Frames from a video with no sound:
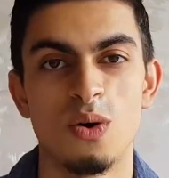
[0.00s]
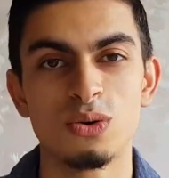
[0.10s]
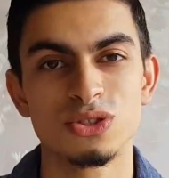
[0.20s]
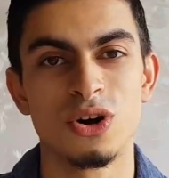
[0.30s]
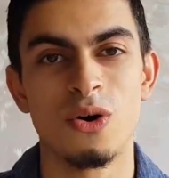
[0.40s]

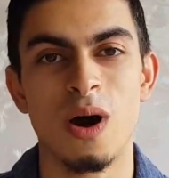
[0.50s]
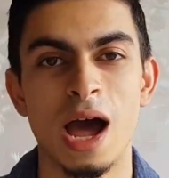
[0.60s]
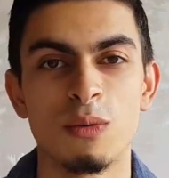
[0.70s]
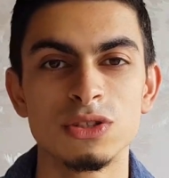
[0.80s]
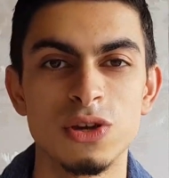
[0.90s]
Also, I
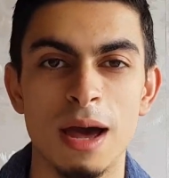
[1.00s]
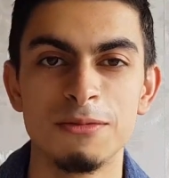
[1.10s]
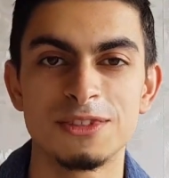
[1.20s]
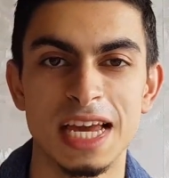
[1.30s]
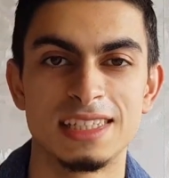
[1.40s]
want to
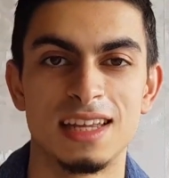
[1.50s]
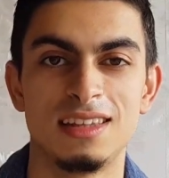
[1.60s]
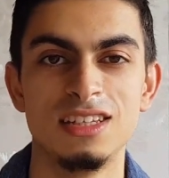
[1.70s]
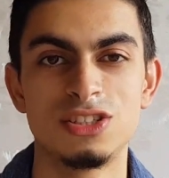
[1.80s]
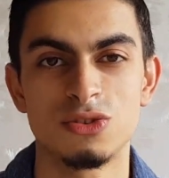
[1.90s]
emphasize that
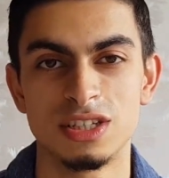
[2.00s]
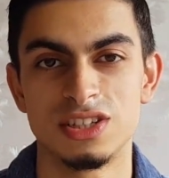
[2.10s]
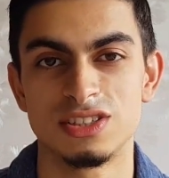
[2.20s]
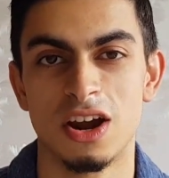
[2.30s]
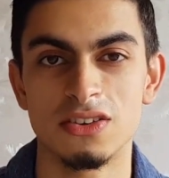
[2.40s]
these
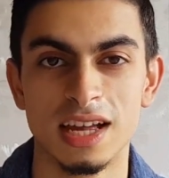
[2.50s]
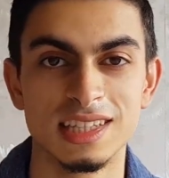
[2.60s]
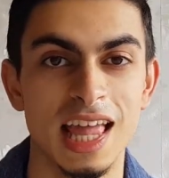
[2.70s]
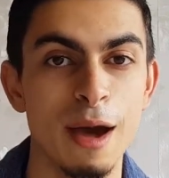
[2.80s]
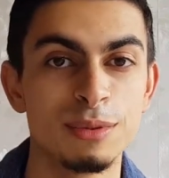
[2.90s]
stretches are not
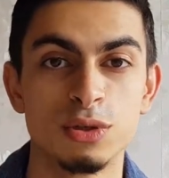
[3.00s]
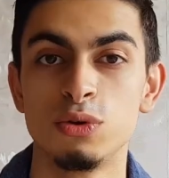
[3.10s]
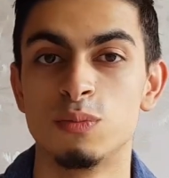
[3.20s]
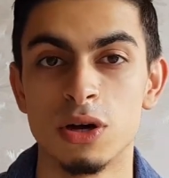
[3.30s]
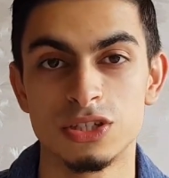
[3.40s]
an
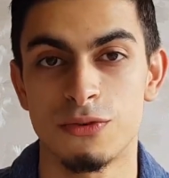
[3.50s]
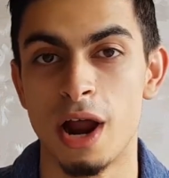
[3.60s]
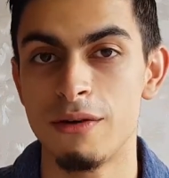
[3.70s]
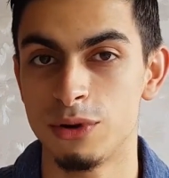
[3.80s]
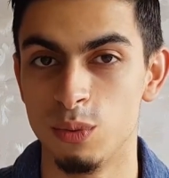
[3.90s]
absolute must for
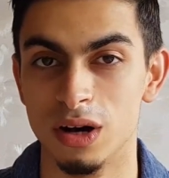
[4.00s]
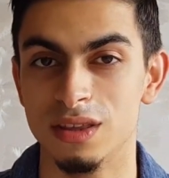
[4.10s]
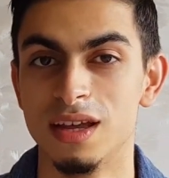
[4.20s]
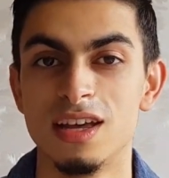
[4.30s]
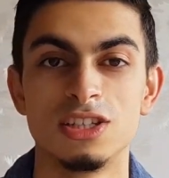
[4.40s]
everyone.
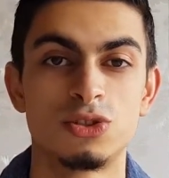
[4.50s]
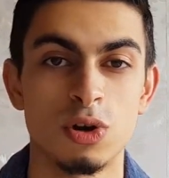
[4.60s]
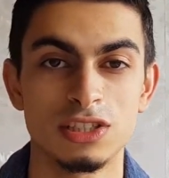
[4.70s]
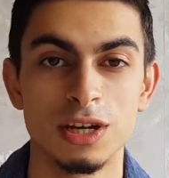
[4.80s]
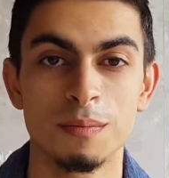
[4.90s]

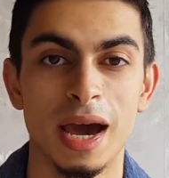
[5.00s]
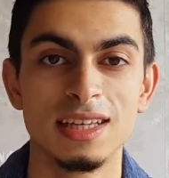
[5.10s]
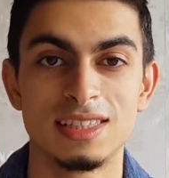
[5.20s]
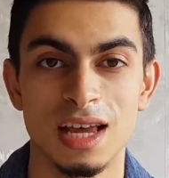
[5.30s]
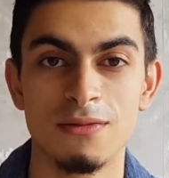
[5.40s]
Stretching by
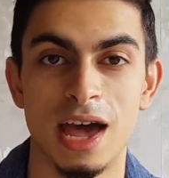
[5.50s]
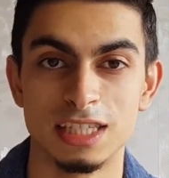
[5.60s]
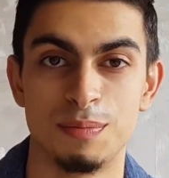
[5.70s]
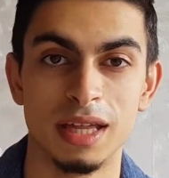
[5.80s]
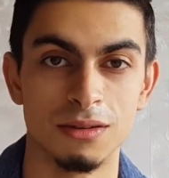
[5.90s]
itself has
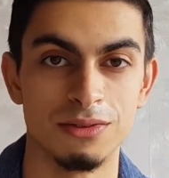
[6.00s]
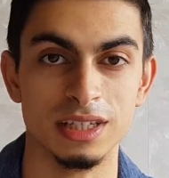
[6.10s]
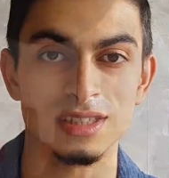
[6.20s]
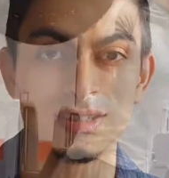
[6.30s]
benefits.